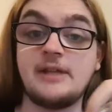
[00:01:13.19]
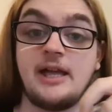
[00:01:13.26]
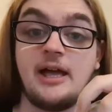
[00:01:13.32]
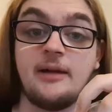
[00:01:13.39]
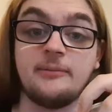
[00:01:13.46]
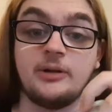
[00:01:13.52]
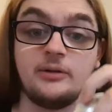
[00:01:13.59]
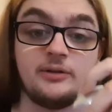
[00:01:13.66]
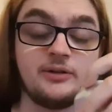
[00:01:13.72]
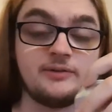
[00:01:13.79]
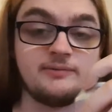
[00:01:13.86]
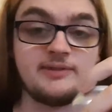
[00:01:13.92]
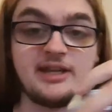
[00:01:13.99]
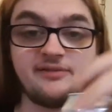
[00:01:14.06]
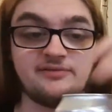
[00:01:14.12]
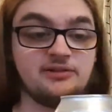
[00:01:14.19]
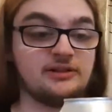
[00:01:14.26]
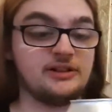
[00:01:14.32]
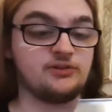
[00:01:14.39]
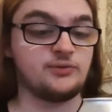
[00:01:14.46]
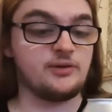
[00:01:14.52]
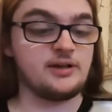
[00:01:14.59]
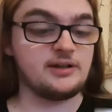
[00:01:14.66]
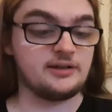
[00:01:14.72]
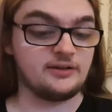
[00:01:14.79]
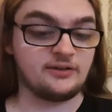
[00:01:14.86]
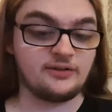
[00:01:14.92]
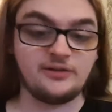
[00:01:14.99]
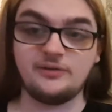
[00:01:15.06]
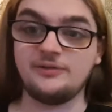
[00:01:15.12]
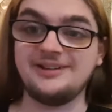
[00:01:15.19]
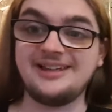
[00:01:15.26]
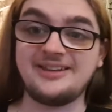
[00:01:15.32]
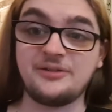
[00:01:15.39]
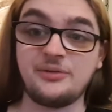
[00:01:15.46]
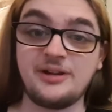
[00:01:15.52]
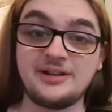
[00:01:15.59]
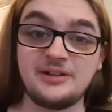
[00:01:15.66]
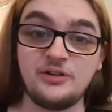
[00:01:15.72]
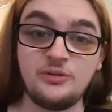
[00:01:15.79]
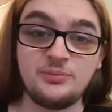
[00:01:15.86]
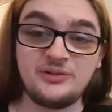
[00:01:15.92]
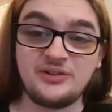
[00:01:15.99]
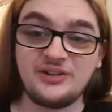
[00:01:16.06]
I'm going to definitely try. So let's crack it open,